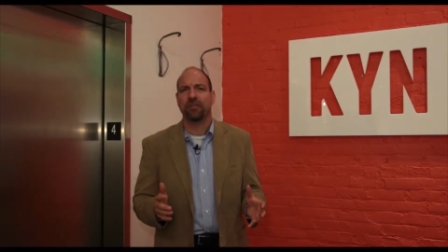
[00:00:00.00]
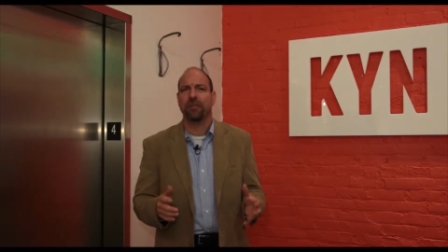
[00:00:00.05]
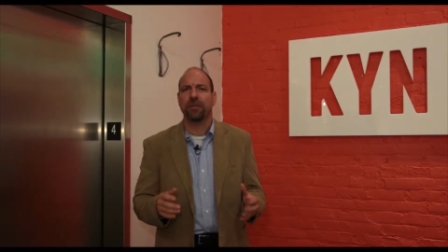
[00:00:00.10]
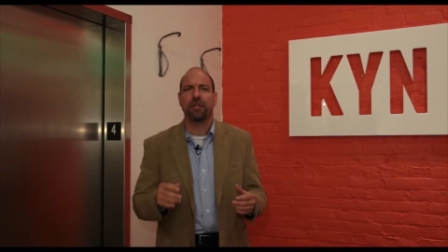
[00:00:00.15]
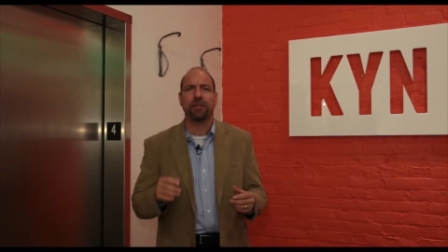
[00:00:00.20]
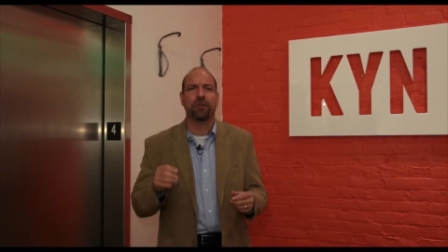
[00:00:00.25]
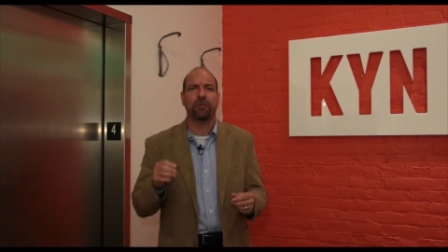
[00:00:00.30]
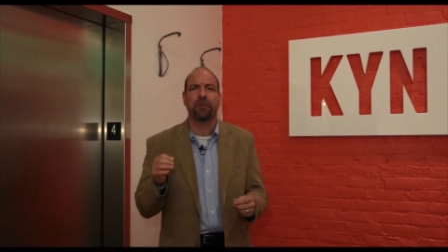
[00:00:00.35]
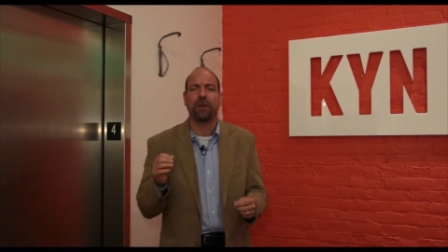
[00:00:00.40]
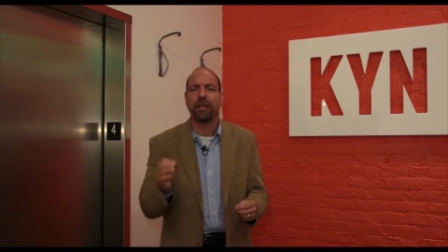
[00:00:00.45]
so
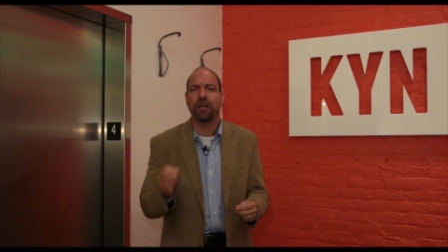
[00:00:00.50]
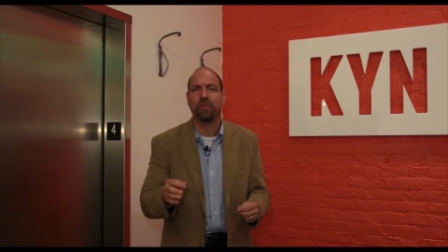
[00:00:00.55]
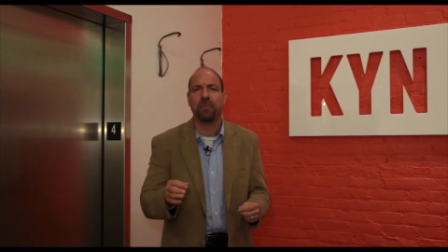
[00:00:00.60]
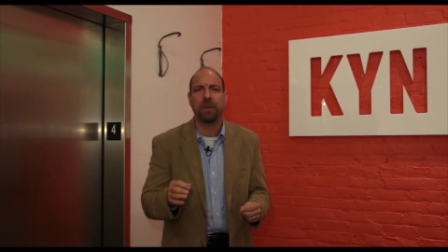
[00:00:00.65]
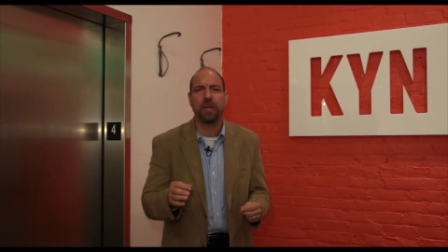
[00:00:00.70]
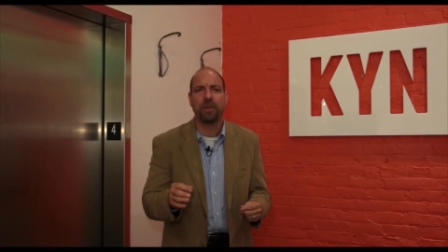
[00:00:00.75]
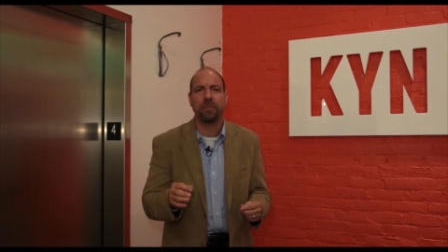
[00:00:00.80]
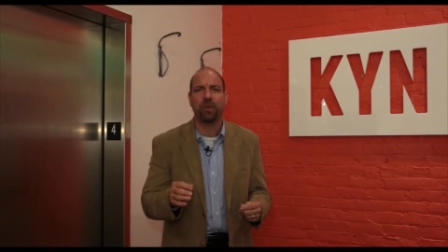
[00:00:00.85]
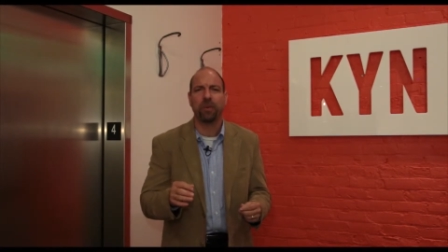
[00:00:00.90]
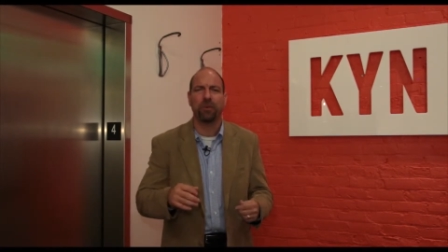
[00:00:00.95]
many great
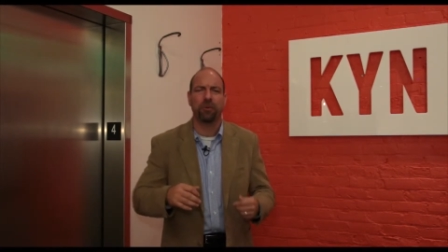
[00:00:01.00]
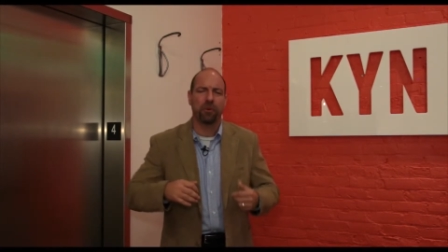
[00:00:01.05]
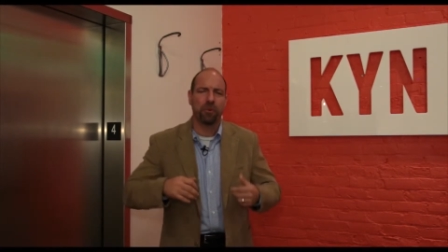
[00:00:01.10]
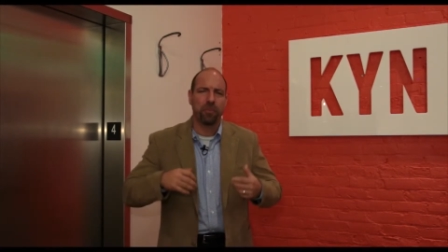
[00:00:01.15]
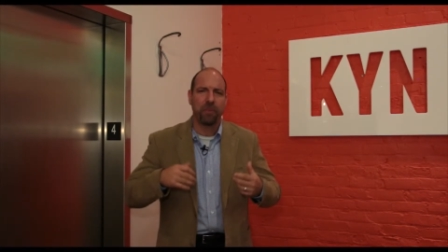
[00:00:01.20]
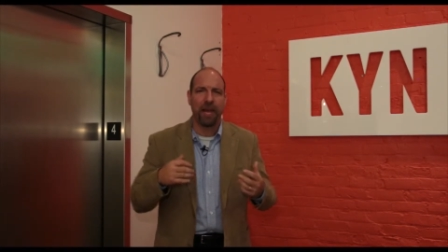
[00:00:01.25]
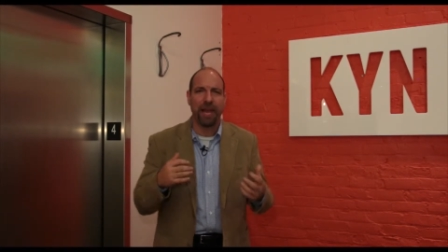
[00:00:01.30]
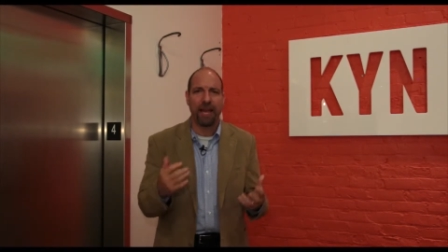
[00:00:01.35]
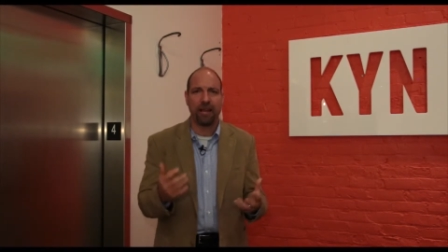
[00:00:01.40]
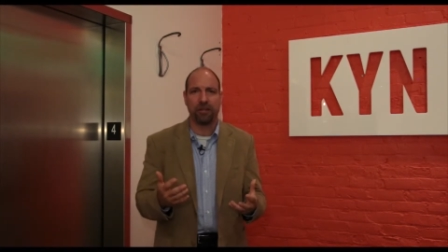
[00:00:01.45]
people who
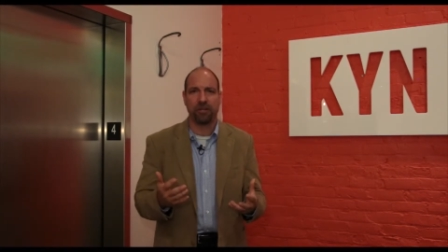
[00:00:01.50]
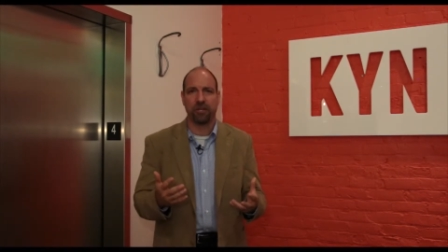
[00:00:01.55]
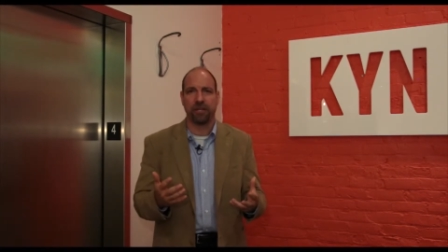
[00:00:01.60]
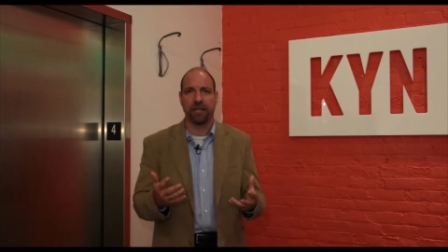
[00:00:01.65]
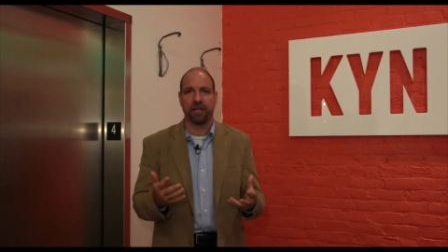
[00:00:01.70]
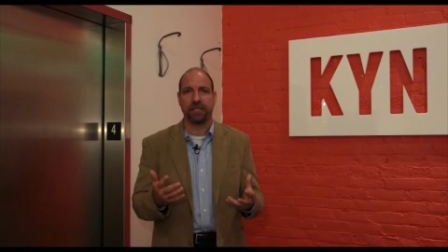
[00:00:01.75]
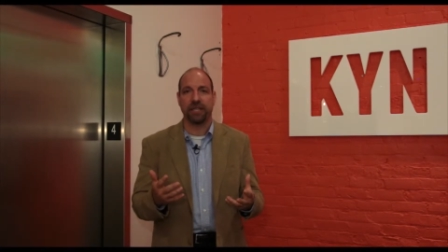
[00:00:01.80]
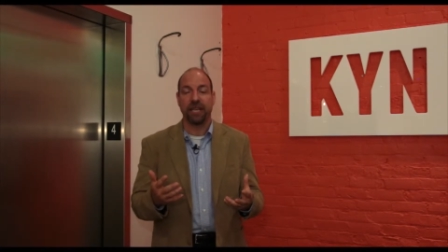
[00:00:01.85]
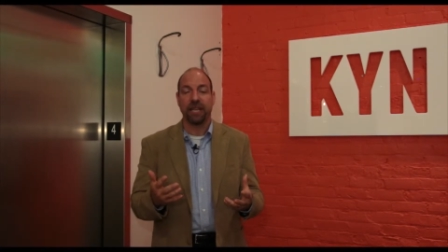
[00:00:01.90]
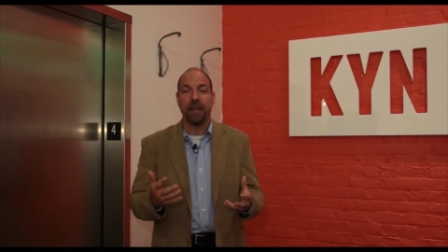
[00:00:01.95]
were
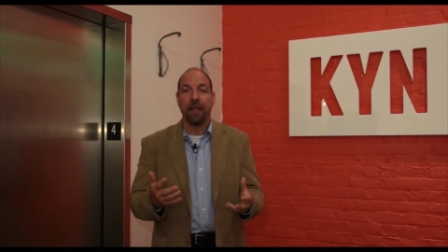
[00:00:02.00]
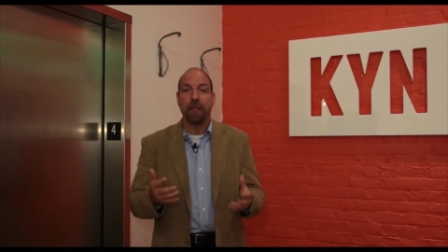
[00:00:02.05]
passionate